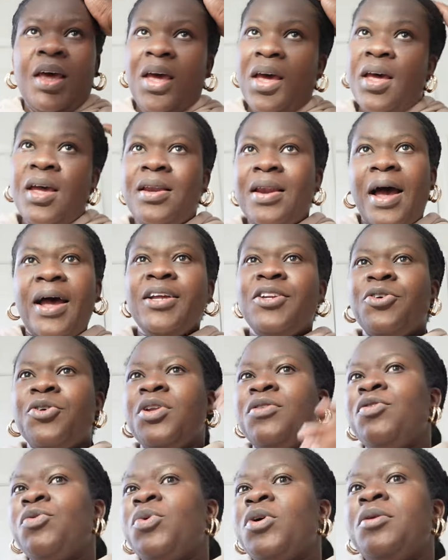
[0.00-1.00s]
And I don't
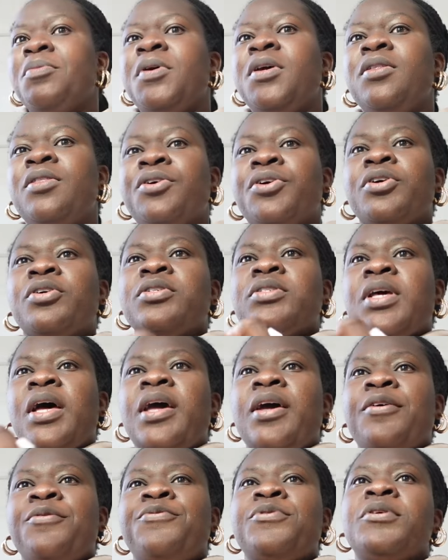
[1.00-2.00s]
even want to be there because I
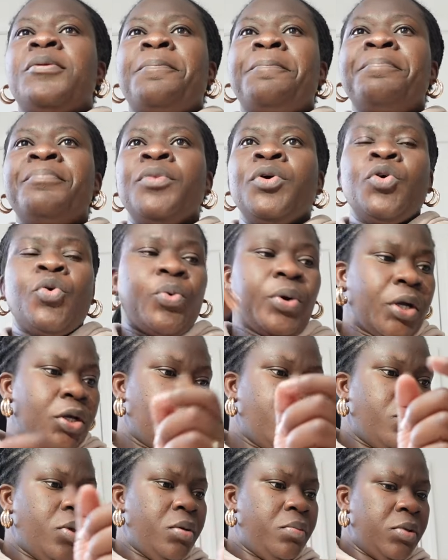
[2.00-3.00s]
have some work
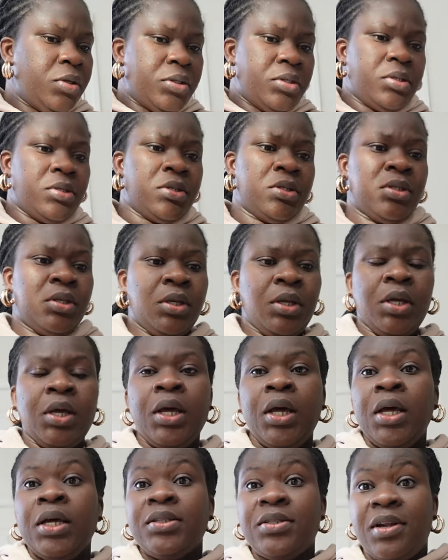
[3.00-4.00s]
commitments
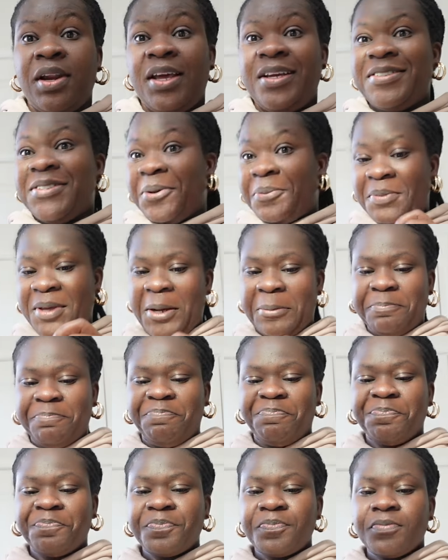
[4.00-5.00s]
today. So, yeah.
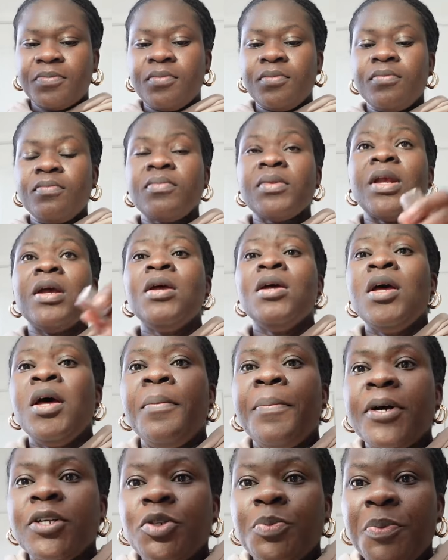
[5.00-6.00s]

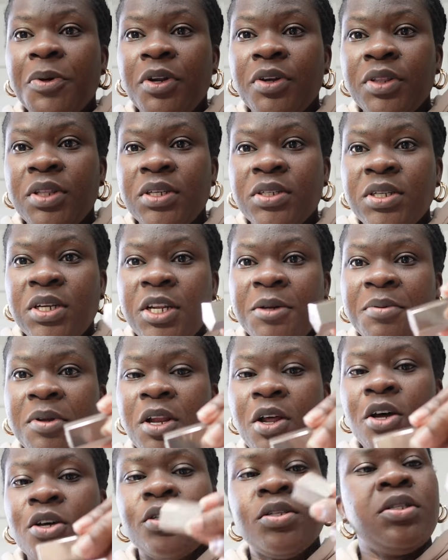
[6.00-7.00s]
About to put on this lip
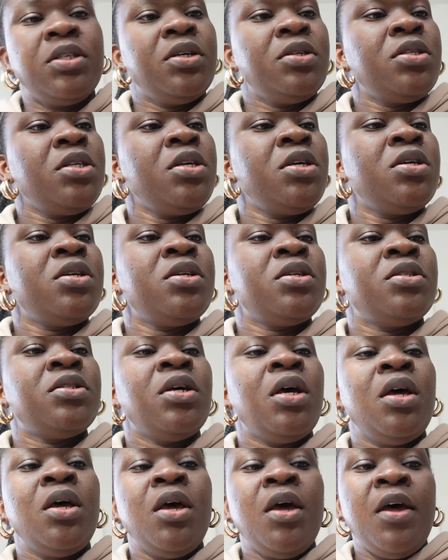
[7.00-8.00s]
gloss. This
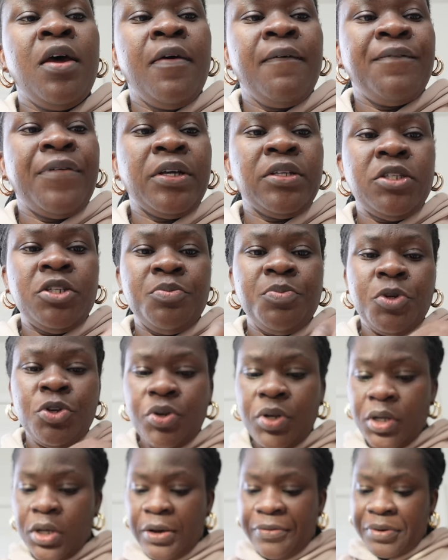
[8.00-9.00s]
is Fenty
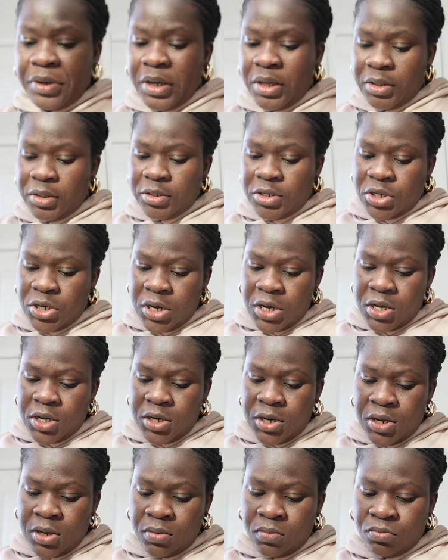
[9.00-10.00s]
Beauty. I forgot the
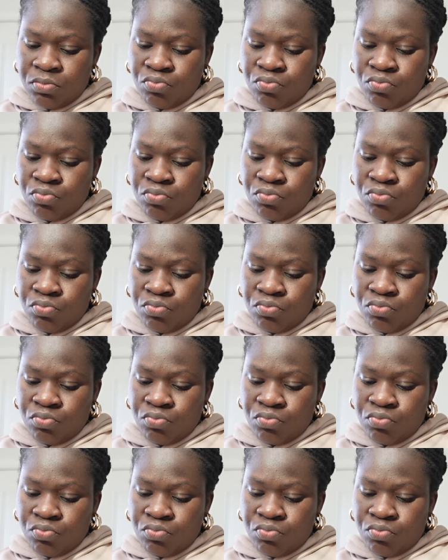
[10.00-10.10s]
shade.